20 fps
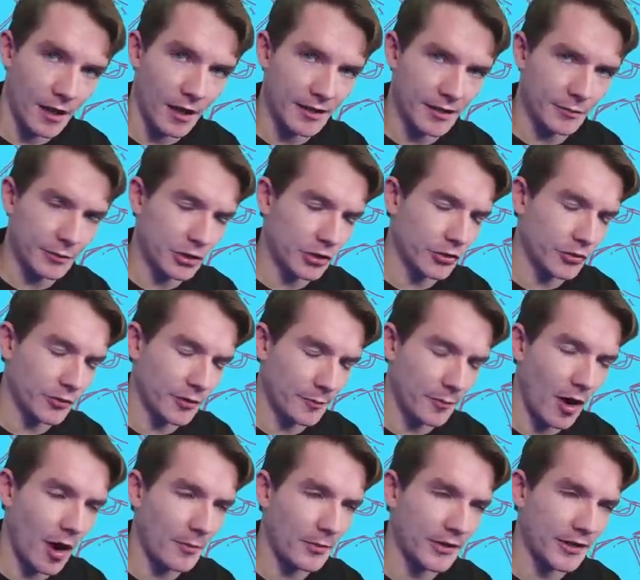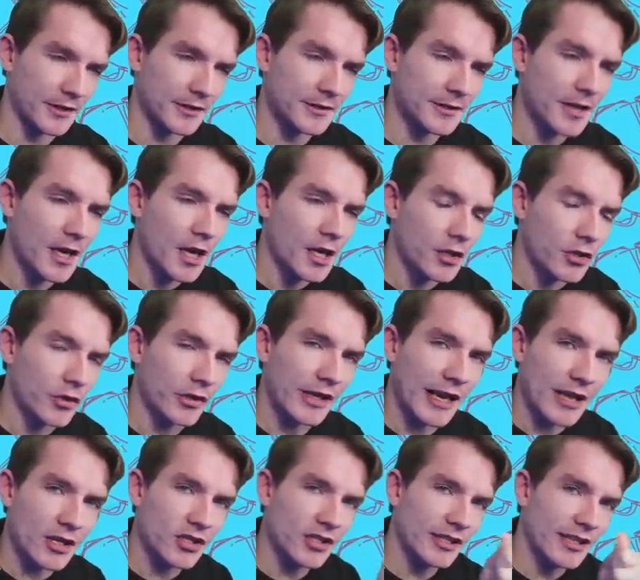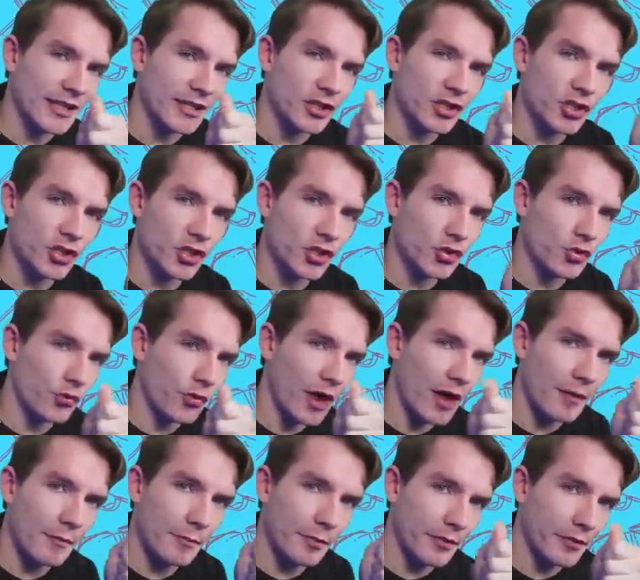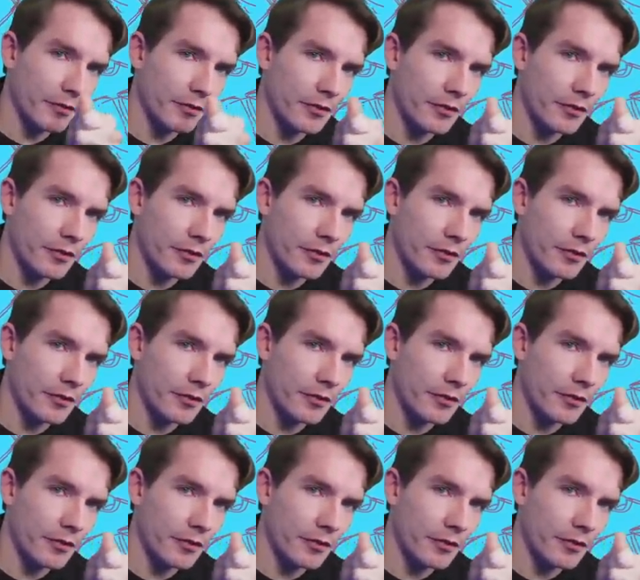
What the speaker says: which you do in the properties, you can actually like scrub